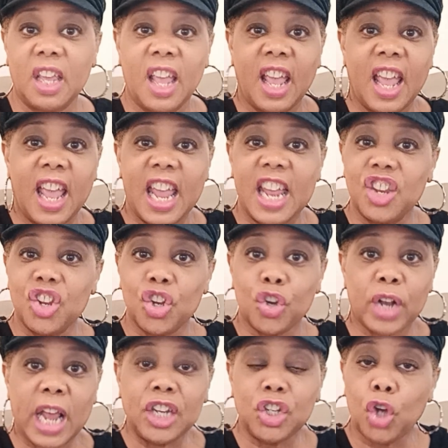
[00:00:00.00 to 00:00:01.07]
And you know, and
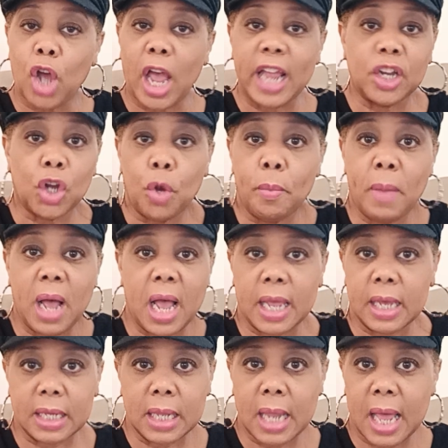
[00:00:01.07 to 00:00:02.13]
I know my
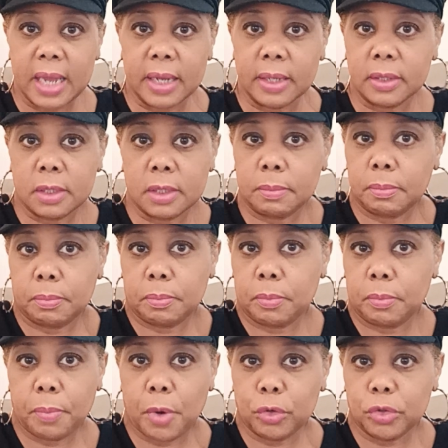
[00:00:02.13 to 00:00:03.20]
clients
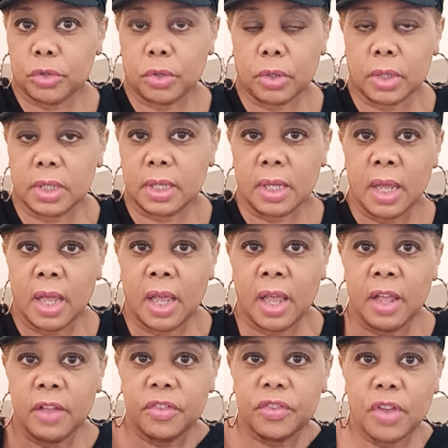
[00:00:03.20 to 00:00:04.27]
personally.
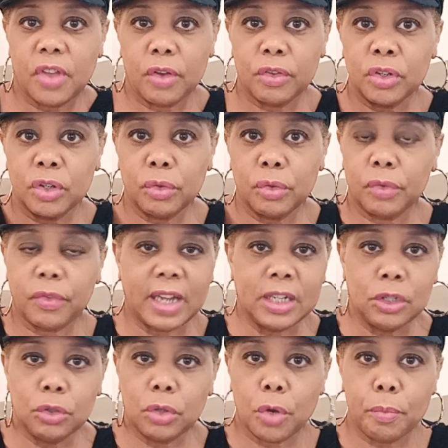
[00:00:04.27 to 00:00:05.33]
So, you know, if I knew their
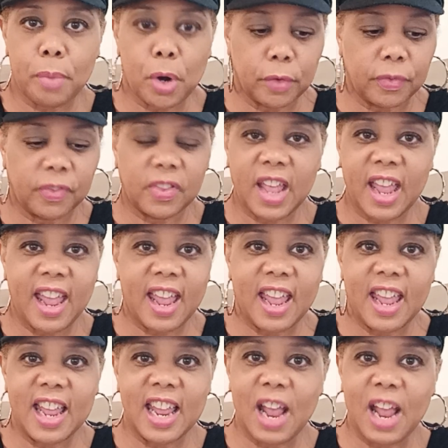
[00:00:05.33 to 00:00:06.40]
birthday, I
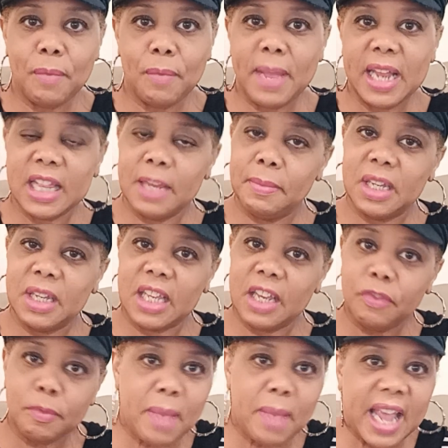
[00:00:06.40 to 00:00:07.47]
would make them a gift
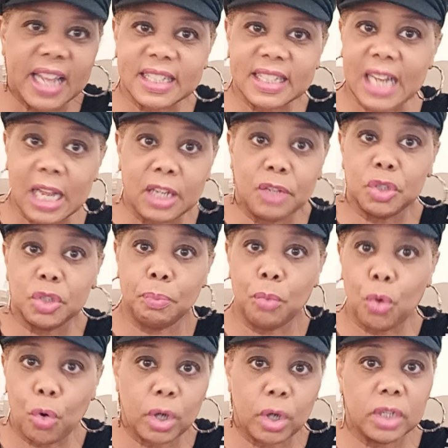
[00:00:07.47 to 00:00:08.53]
basket. It was more
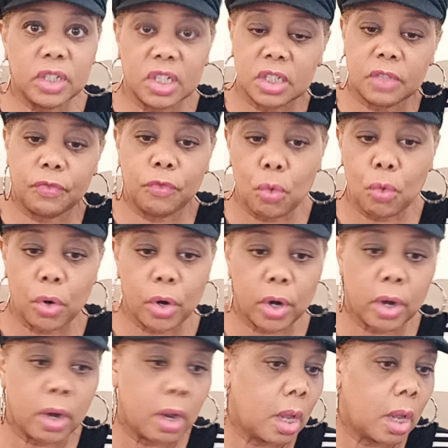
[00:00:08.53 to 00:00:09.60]
just for,
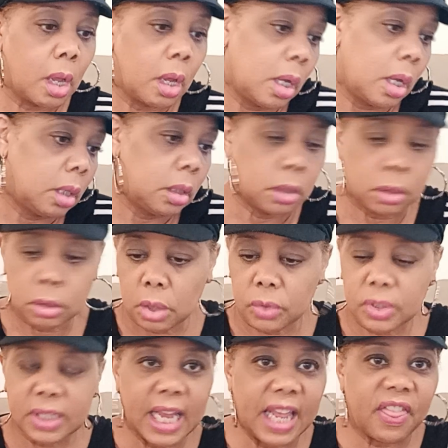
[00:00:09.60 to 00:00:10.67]
you know,
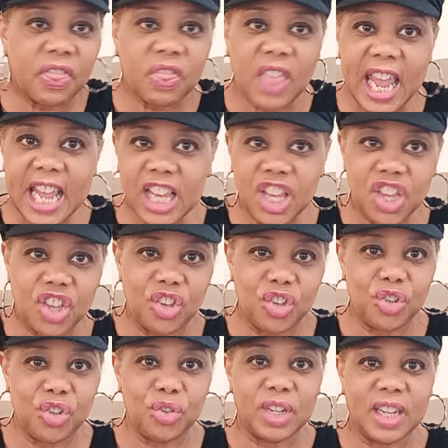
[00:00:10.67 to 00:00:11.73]
saying thank you
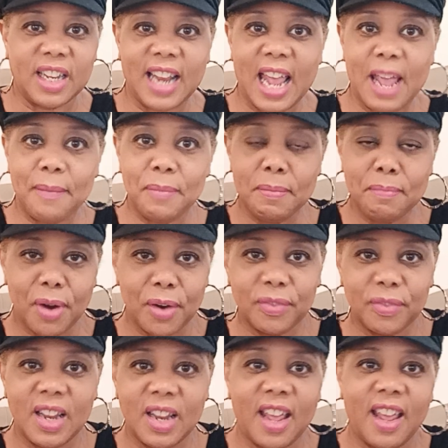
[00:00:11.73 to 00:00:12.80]
and happy
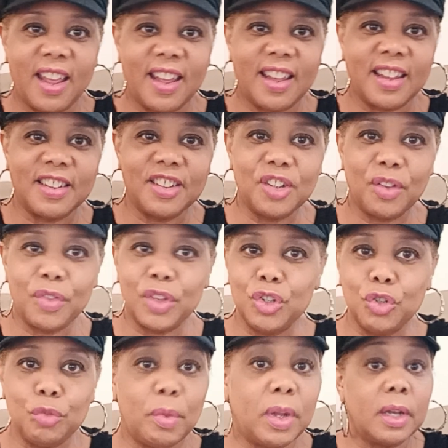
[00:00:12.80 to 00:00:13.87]
birthday. And, you know,
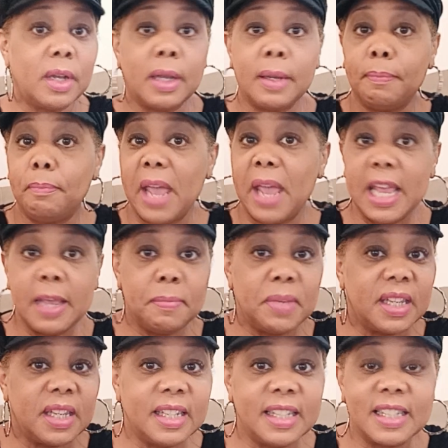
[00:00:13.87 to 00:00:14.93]
and
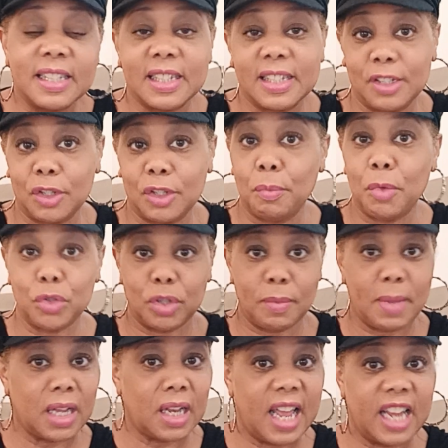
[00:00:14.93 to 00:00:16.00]
babies, you know, most of my
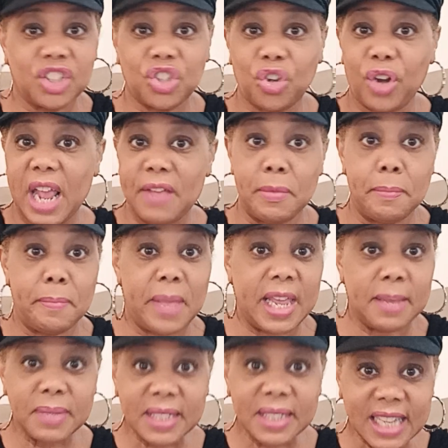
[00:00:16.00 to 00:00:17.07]
clients started having babies
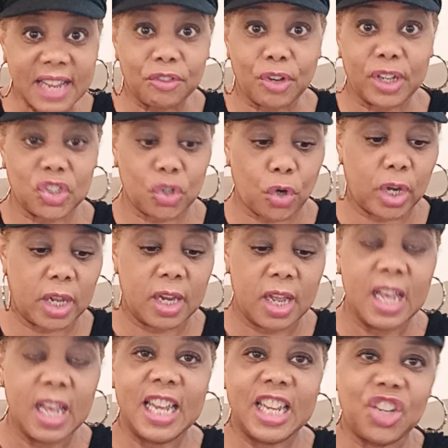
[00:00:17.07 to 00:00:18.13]
after I started,
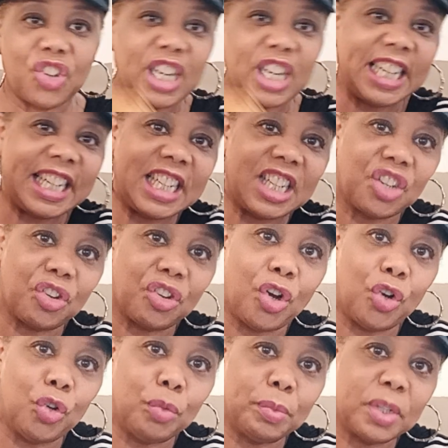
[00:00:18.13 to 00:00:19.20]
you know, cleaning their homes.
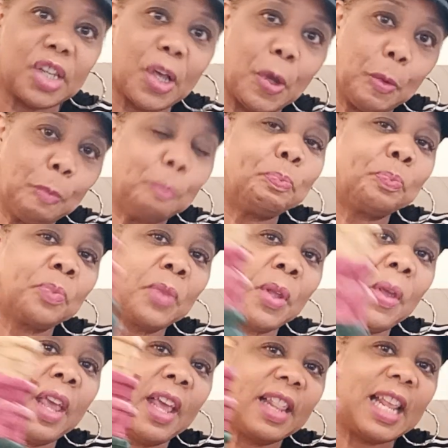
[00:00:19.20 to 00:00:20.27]
So
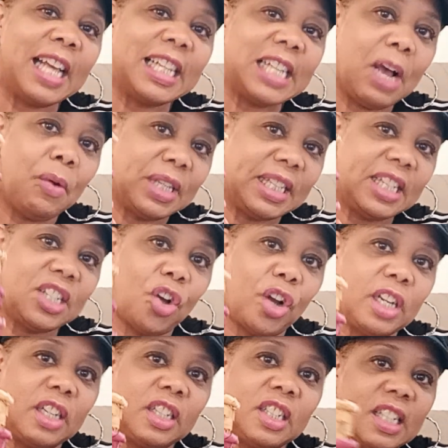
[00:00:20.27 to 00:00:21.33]
that's how I started
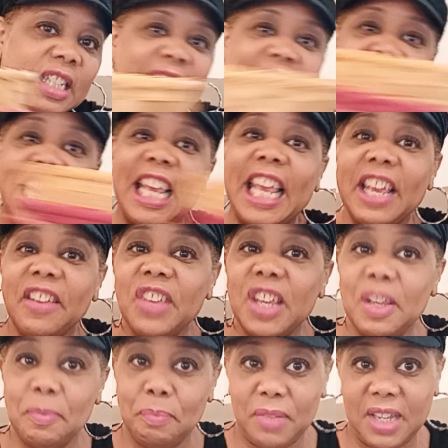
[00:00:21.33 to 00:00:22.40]
just giving
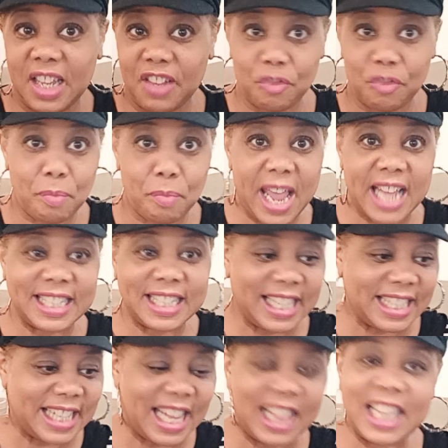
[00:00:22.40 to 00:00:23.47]
gift baskets. And
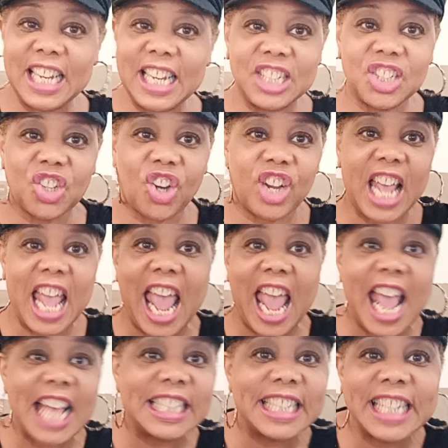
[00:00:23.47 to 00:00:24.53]
then they started
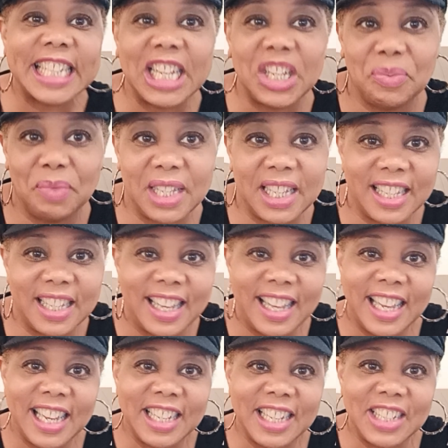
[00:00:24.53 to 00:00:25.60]
asking me,
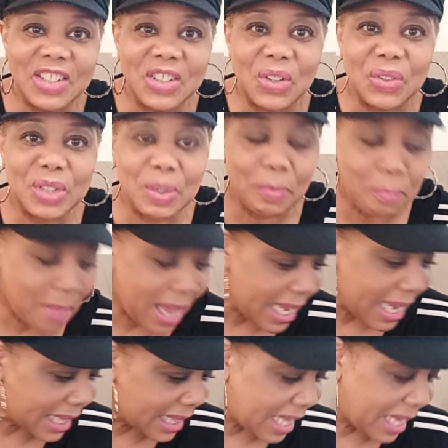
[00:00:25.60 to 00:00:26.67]
you know, to make
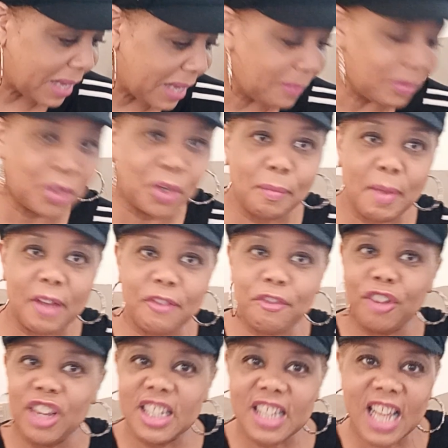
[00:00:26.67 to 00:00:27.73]
them. You know, my friend's
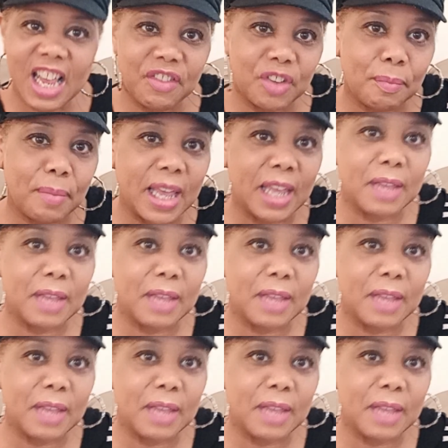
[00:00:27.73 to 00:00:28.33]
having a baby.